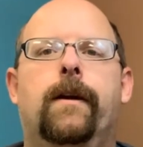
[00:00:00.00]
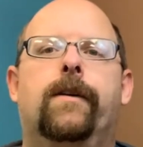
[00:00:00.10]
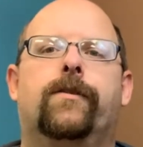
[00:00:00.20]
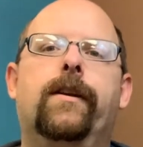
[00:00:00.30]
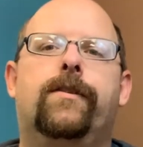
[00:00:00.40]

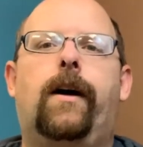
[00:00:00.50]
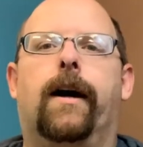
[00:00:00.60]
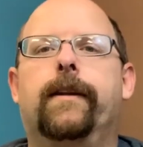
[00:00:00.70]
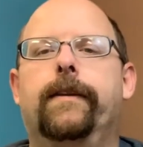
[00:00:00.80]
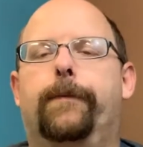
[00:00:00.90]
So let's
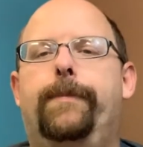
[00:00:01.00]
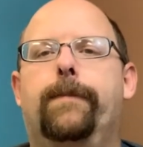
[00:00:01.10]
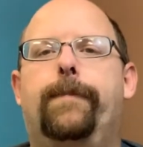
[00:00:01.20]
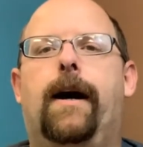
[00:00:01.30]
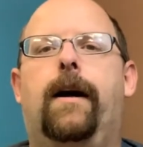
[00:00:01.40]
talk a little bit
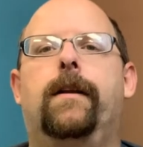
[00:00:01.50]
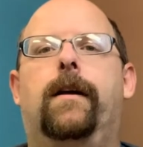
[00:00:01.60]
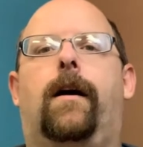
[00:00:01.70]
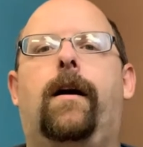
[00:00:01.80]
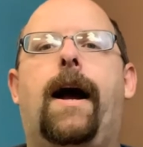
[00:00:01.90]
about
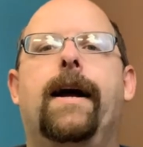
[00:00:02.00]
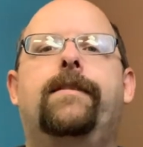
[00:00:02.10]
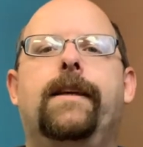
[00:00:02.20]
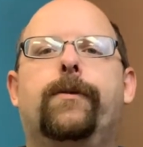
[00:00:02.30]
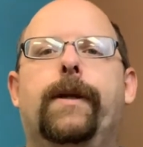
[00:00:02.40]
our
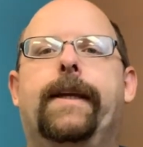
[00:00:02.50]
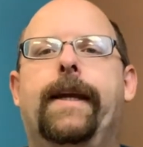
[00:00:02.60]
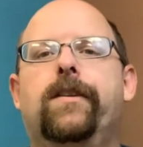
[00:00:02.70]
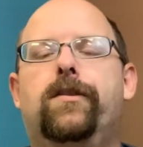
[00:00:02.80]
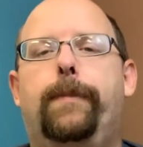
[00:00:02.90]
IC3
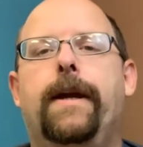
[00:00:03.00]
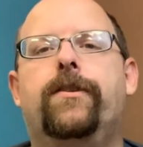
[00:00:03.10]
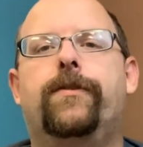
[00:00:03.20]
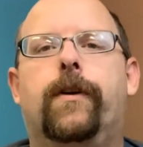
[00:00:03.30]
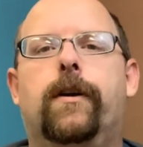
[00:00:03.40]
Kids
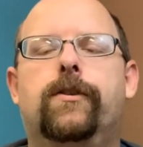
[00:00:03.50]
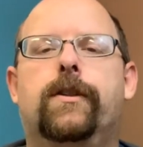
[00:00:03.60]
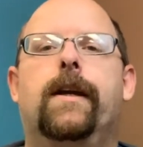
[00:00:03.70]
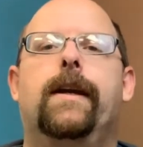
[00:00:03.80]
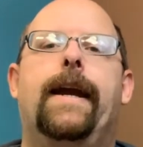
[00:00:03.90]
space first,
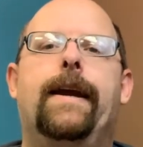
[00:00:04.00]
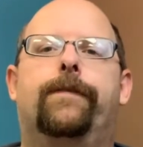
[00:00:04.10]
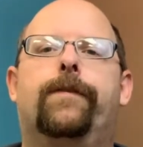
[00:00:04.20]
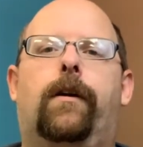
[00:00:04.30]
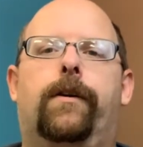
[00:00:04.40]
and
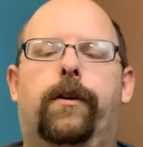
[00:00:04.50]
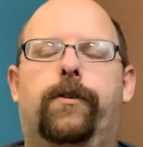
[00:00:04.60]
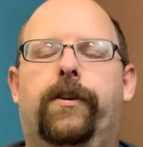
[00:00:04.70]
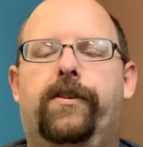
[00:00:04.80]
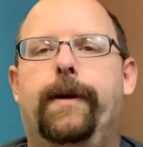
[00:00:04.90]
for our
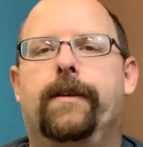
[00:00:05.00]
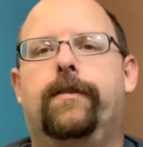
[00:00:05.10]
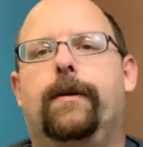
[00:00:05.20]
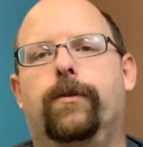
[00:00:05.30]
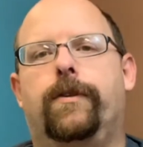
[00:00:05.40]
nursery spaces
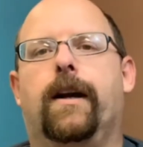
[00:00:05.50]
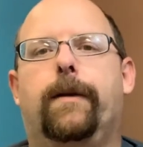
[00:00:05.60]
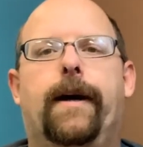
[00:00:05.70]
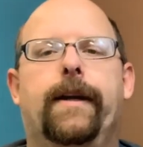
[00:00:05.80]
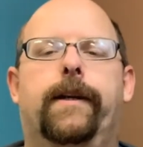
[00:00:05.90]
that we'll talk
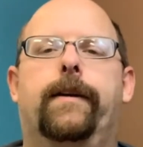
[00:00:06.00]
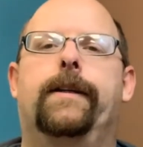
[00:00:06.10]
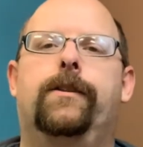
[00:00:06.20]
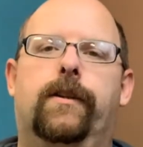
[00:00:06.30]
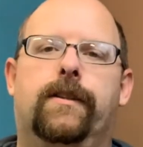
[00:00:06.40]
about here
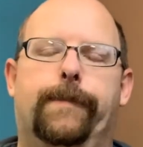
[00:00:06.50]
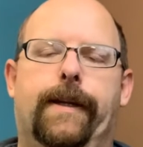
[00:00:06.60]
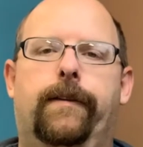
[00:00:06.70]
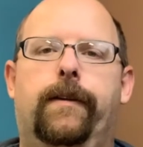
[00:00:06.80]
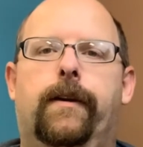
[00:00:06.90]
in just a
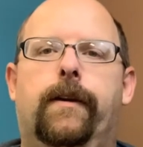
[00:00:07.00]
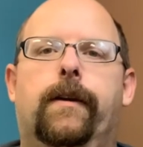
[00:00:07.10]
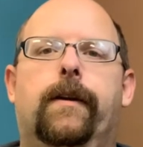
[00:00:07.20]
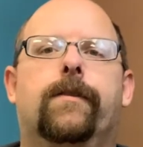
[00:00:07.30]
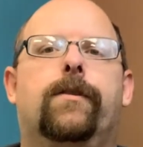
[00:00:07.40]
minute.
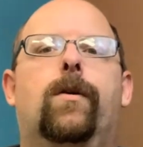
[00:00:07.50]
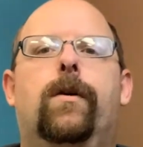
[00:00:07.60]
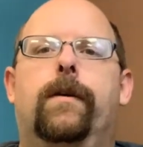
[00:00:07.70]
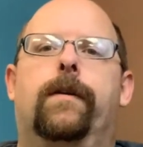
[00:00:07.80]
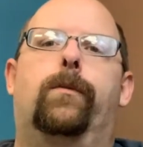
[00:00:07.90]
So
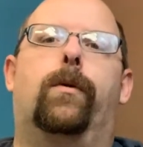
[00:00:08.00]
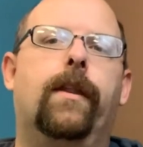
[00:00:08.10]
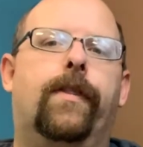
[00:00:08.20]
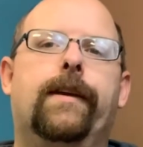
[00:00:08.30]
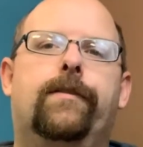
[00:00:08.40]
one of
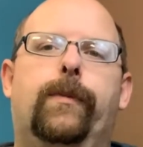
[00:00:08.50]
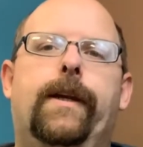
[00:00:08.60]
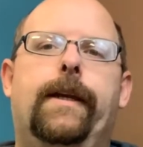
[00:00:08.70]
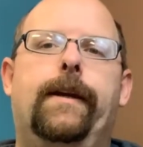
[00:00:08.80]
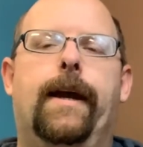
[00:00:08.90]
the things that
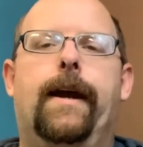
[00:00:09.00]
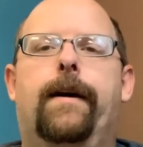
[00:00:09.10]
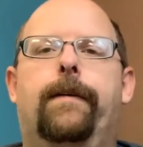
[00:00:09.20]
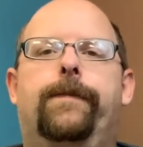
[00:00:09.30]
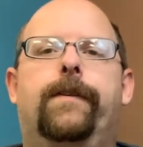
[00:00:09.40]
we
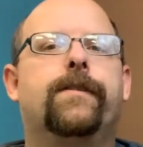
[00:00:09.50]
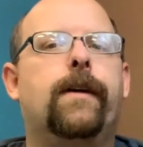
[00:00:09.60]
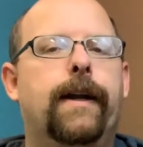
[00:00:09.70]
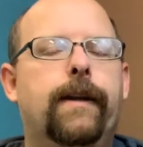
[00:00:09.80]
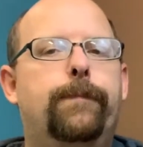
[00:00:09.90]
have
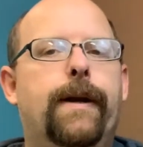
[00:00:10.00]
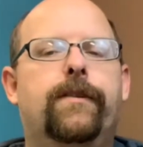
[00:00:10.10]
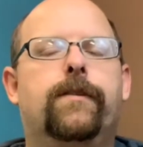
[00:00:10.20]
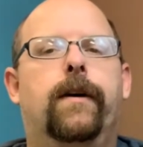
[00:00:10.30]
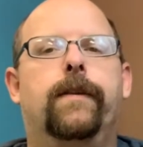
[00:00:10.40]
decided
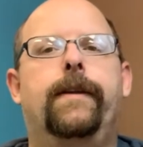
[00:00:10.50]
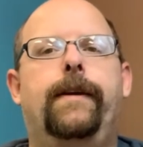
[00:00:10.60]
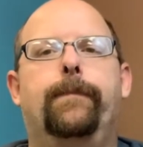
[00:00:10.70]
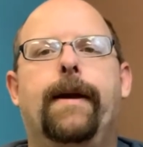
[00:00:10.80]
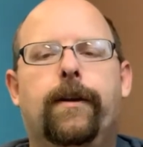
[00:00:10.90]
based on the
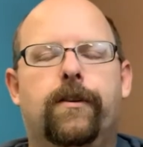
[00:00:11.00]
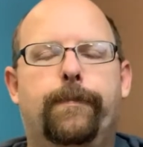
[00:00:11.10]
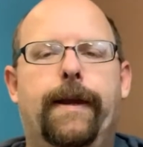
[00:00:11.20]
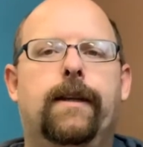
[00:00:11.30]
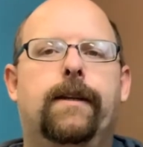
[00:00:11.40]
mayor's
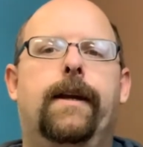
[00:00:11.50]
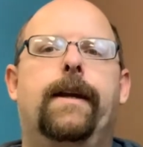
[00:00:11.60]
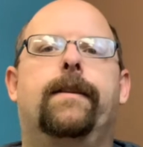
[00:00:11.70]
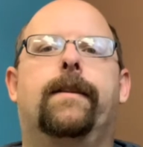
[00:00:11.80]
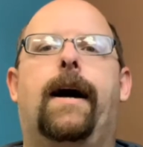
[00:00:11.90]

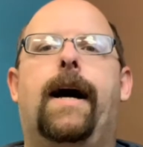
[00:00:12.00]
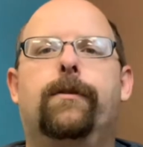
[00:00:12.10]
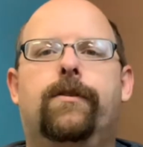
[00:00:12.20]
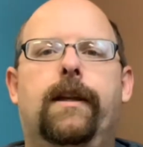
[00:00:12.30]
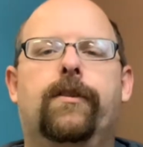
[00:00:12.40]
mandate, the
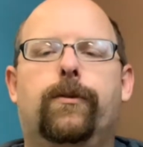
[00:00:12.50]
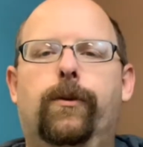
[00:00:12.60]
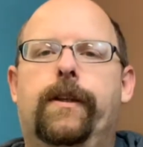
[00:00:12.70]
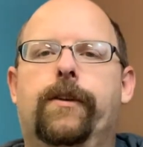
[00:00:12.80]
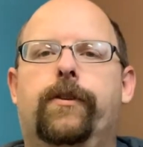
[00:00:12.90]
Iowa City School
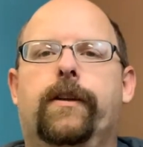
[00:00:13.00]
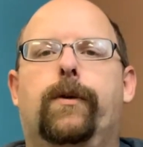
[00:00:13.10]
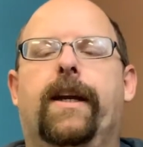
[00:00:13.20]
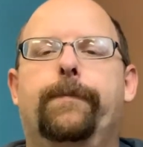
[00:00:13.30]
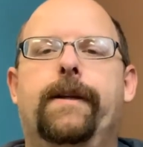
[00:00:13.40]
District's
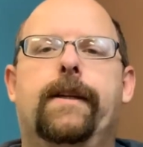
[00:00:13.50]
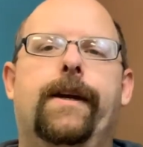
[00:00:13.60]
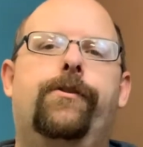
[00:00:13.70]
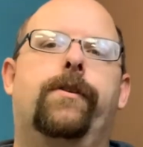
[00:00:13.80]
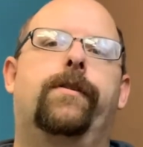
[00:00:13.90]

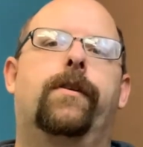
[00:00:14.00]
recommendations,